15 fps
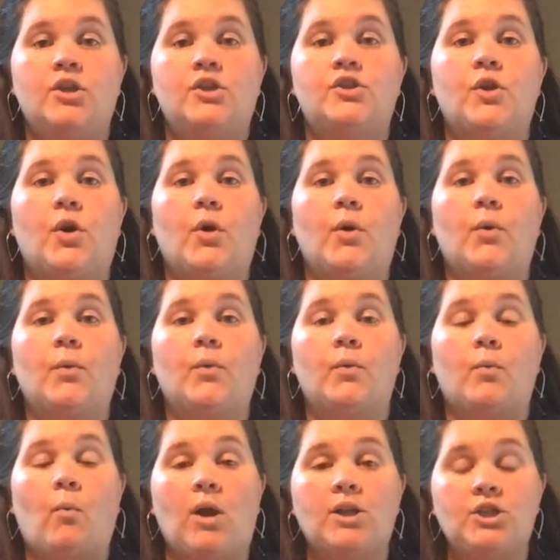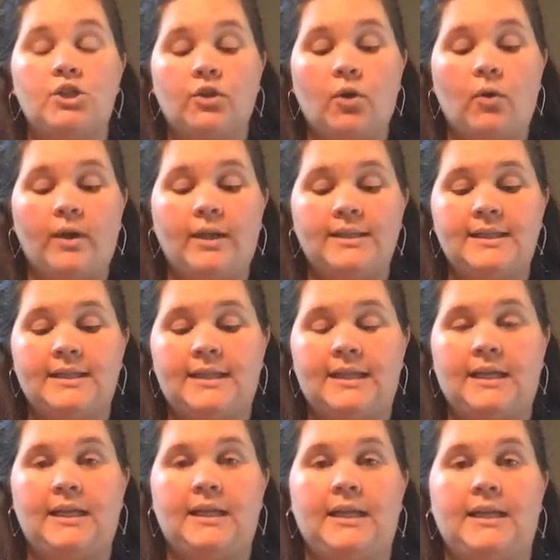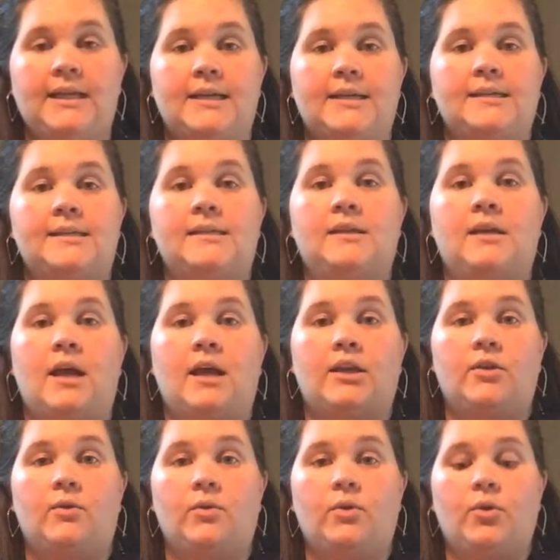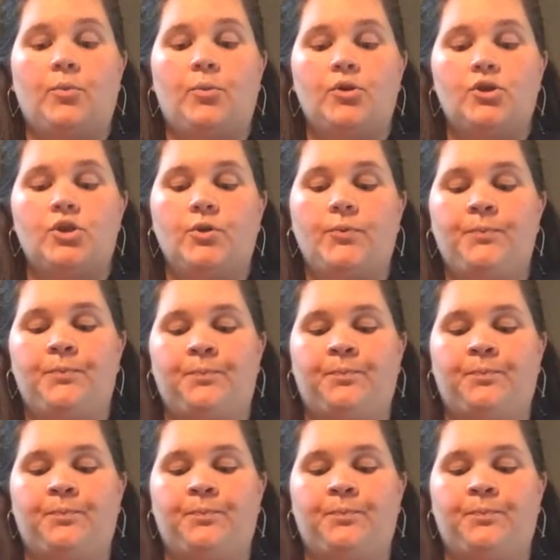So what you're going to need is a cuticle pusher,